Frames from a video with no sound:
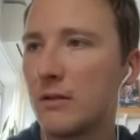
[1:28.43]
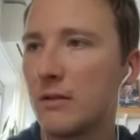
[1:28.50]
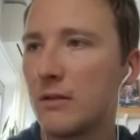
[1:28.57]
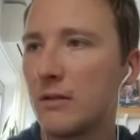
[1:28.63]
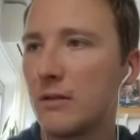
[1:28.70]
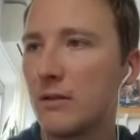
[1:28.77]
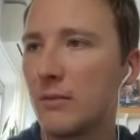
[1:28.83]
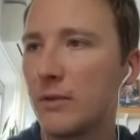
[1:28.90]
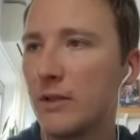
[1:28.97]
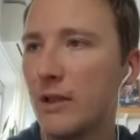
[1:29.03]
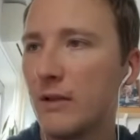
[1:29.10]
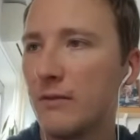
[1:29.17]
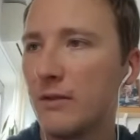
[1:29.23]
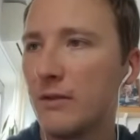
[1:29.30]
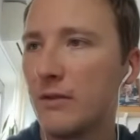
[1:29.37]
So we
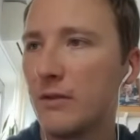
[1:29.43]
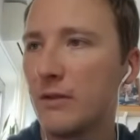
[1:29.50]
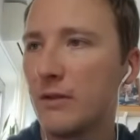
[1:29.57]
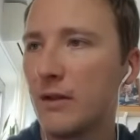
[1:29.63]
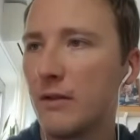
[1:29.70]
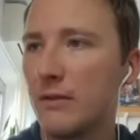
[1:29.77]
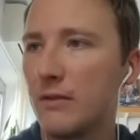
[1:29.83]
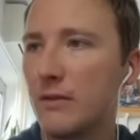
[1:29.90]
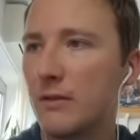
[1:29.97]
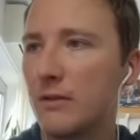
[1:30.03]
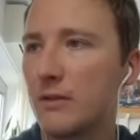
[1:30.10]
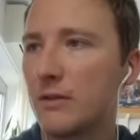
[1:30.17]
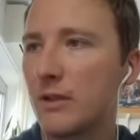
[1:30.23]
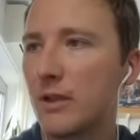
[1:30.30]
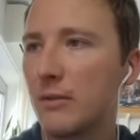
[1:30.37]
have to do this every
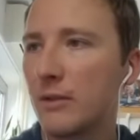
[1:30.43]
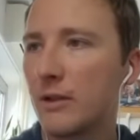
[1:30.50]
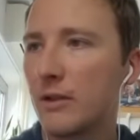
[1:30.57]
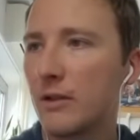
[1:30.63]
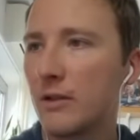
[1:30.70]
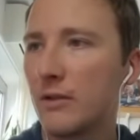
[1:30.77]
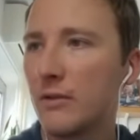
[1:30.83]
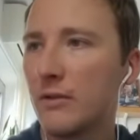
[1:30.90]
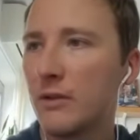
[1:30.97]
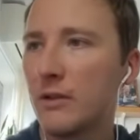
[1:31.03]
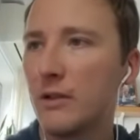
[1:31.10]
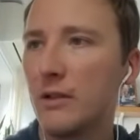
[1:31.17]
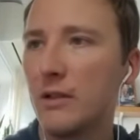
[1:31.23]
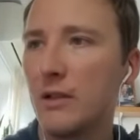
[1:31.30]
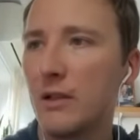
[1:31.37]
single time. I gotta go
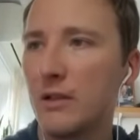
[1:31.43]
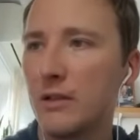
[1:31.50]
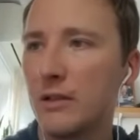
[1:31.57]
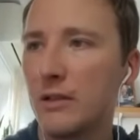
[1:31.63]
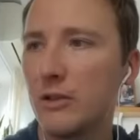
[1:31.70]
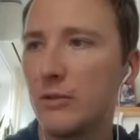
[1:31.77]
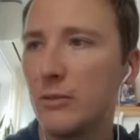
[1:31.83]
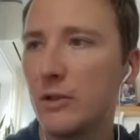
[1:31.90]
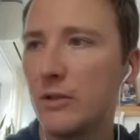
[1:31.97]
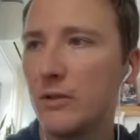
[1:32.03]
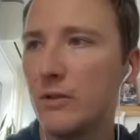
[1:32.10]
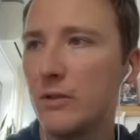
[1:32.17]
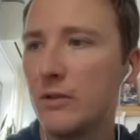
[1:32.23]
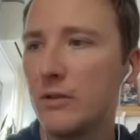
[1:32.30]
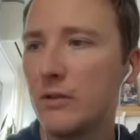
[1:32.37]
incognito mode,